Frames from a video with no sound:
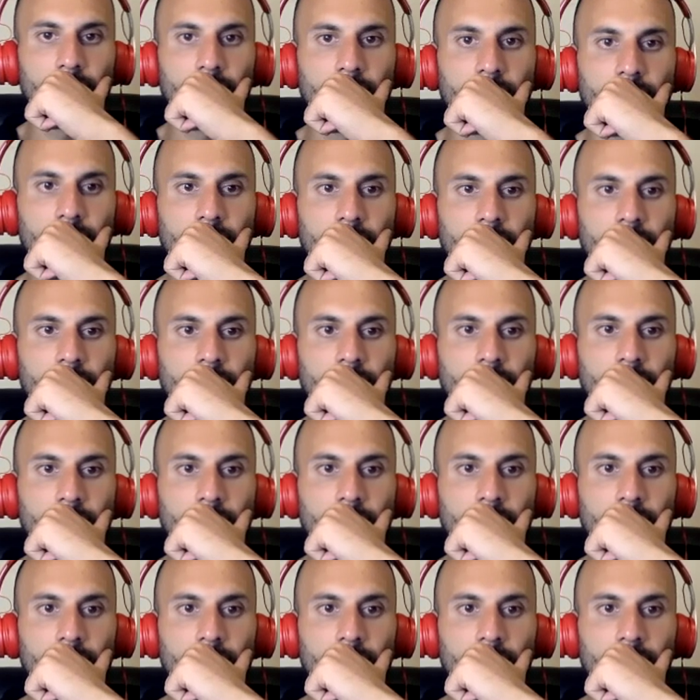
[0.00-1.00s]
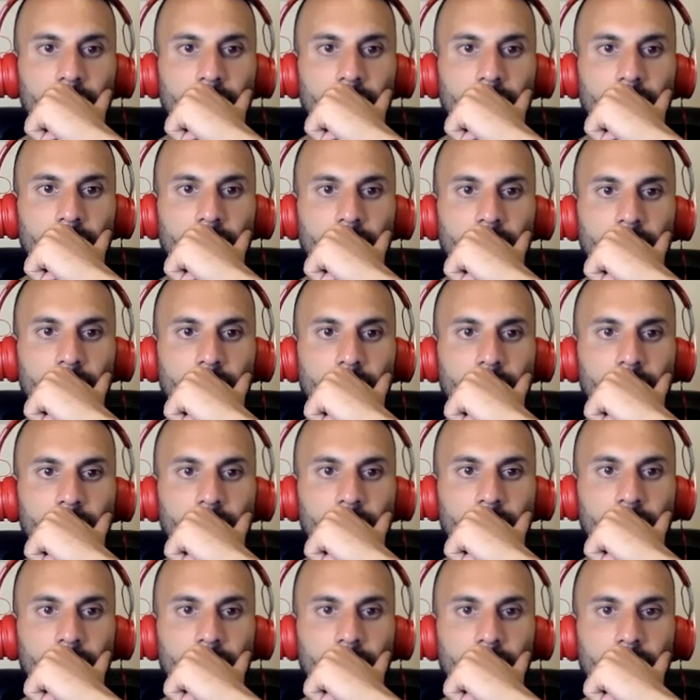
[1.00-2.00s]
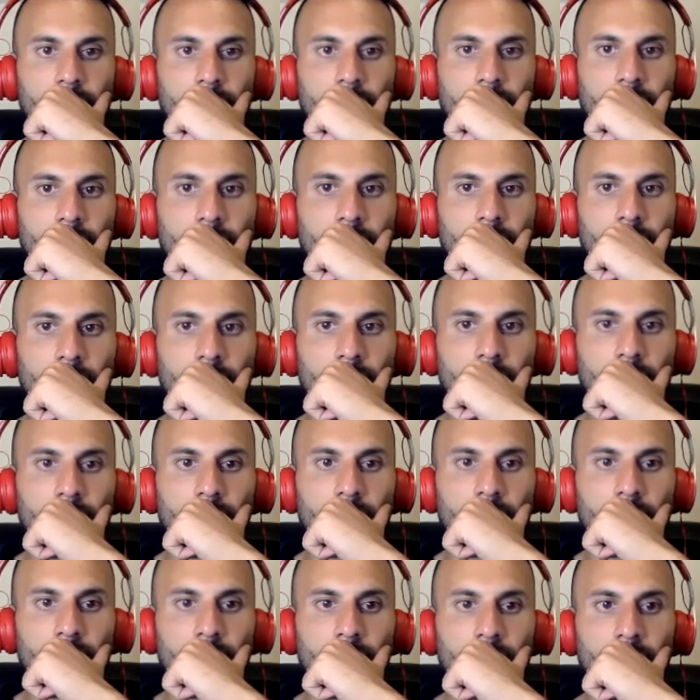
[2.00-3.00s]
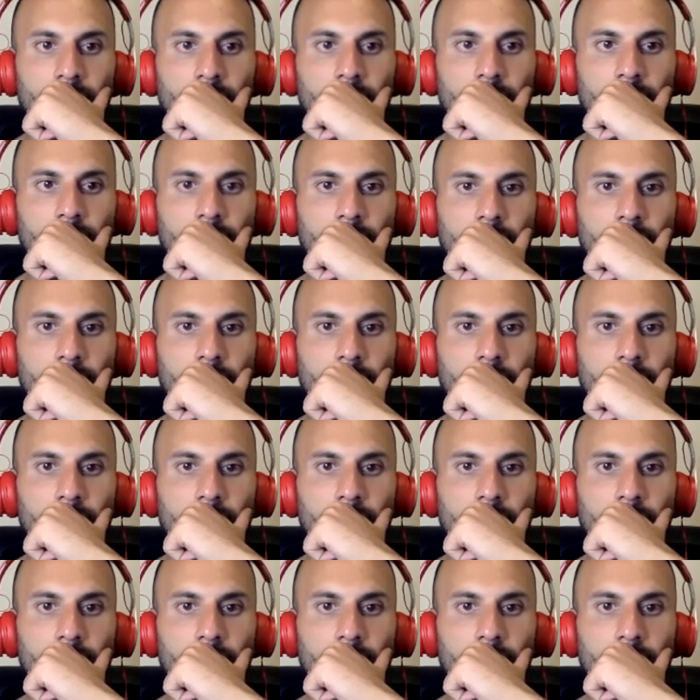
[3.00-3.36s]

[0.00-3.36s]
[no speech]